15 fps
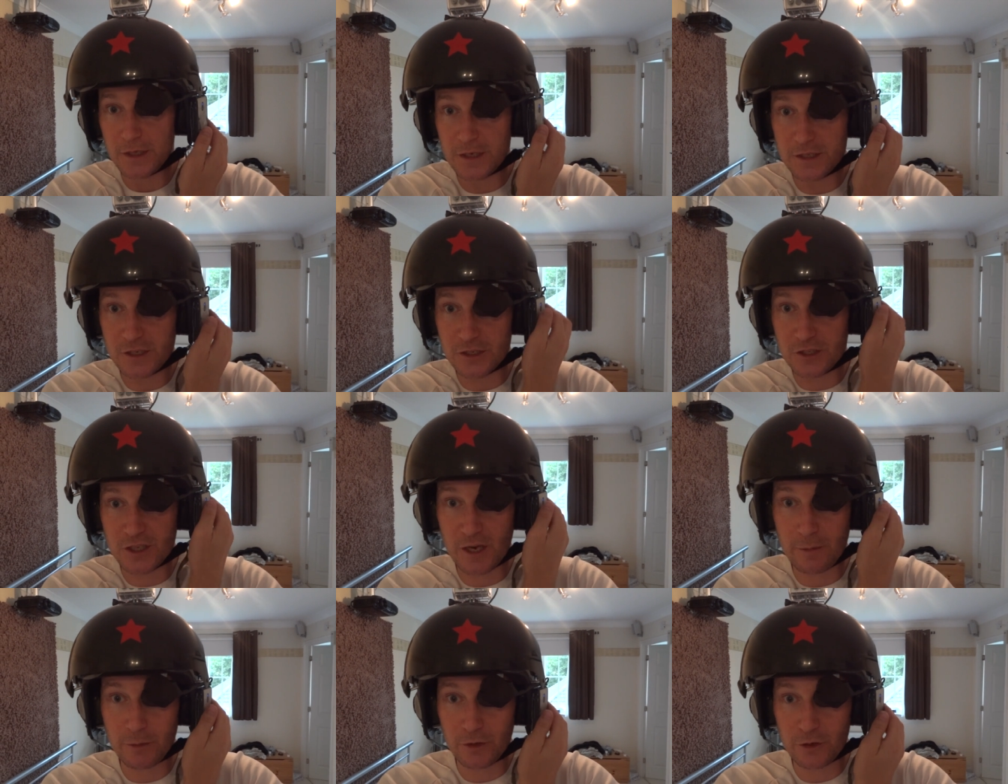It's got
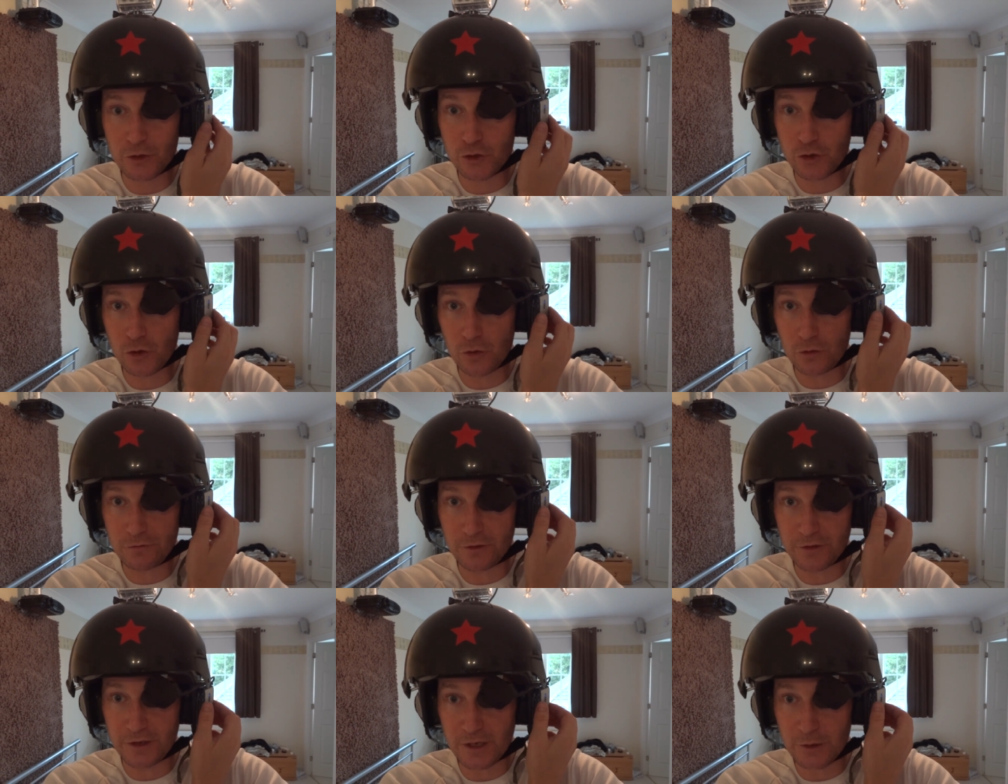separate control
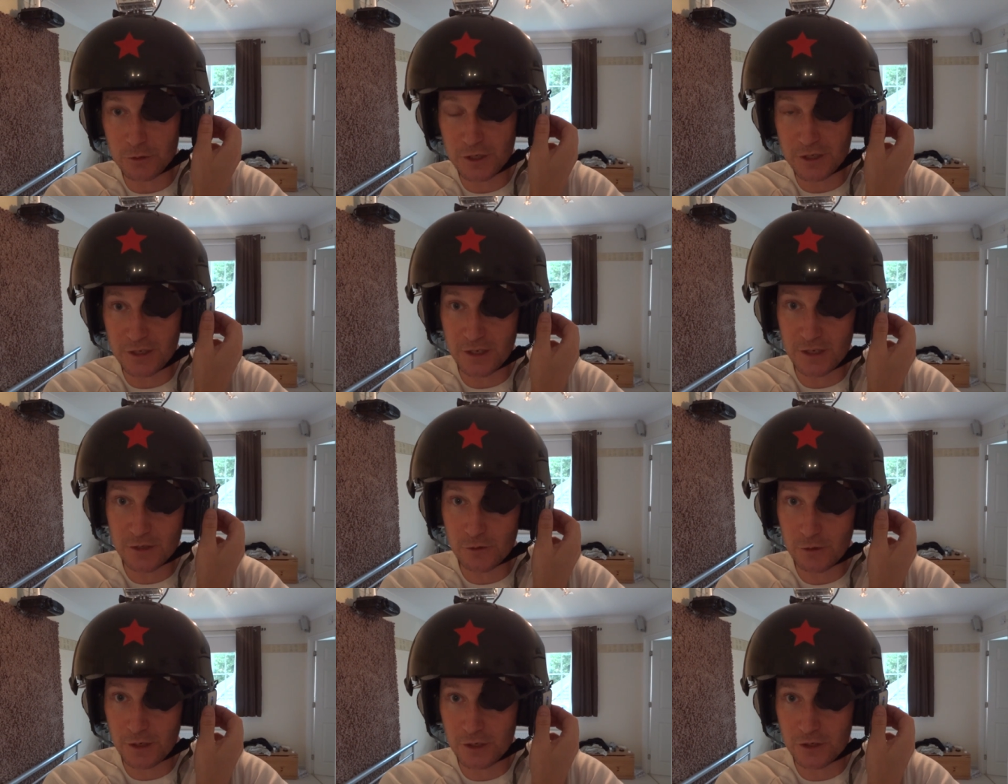for the LCD,
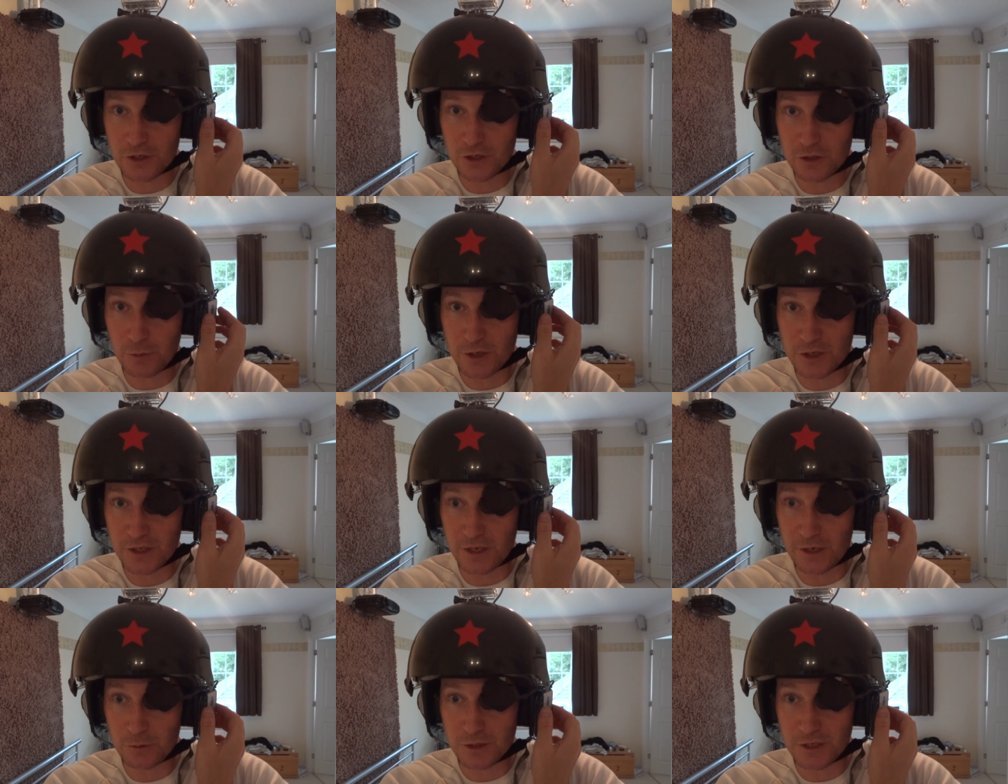so I can just switch
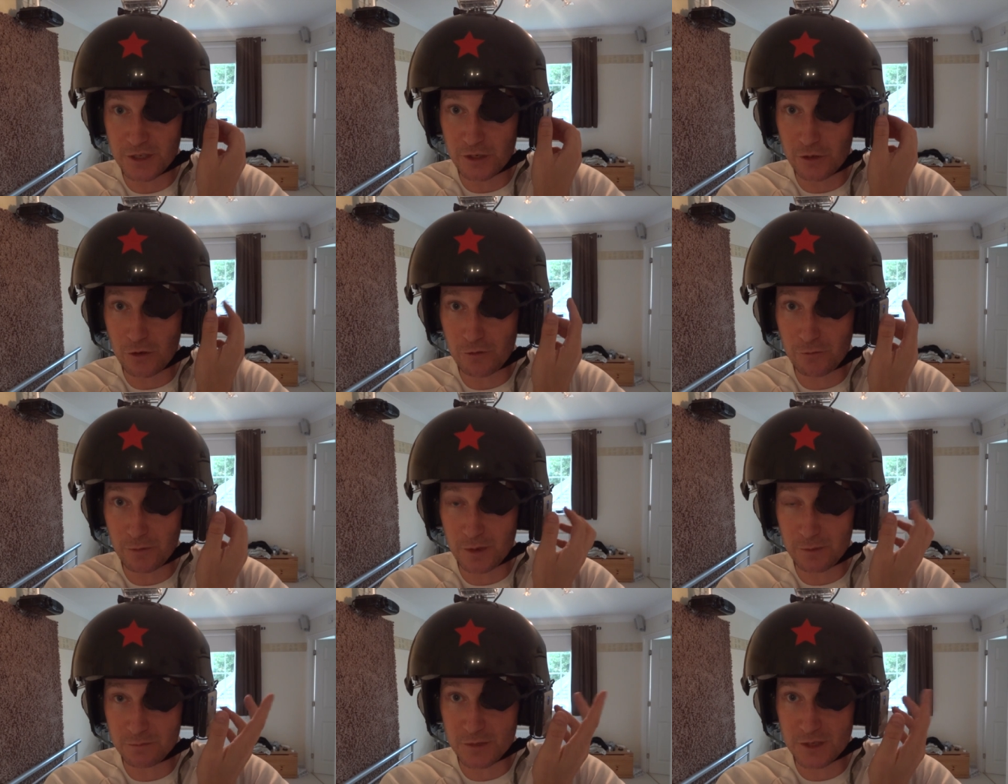the LCD off
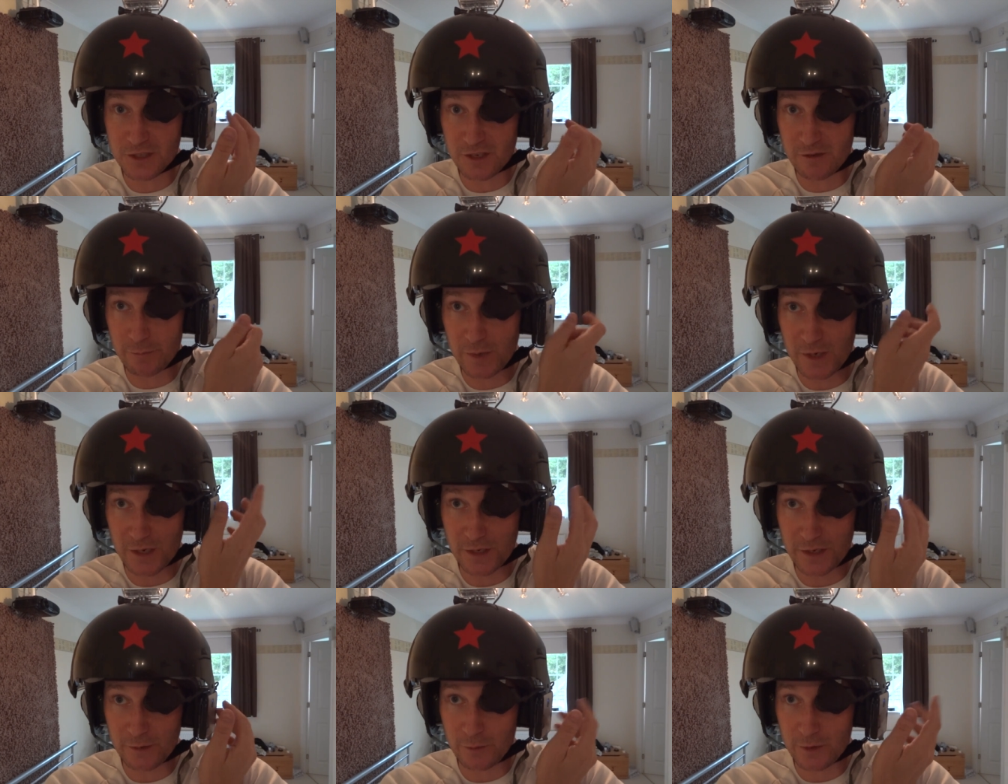when I'm, to save
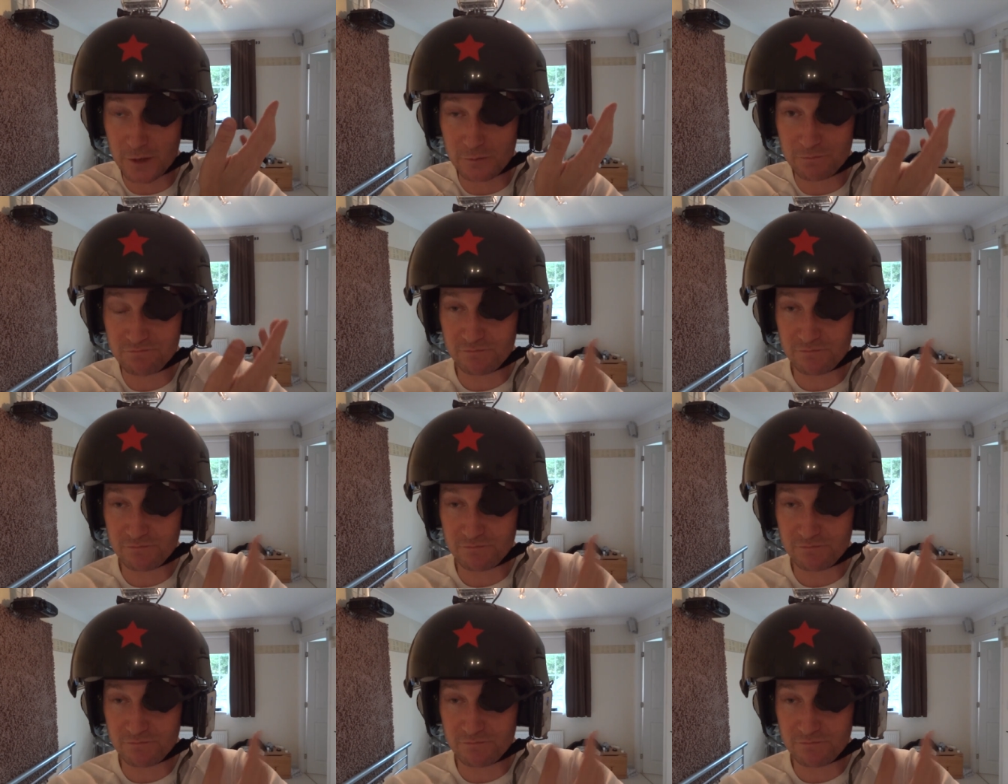battery when, I,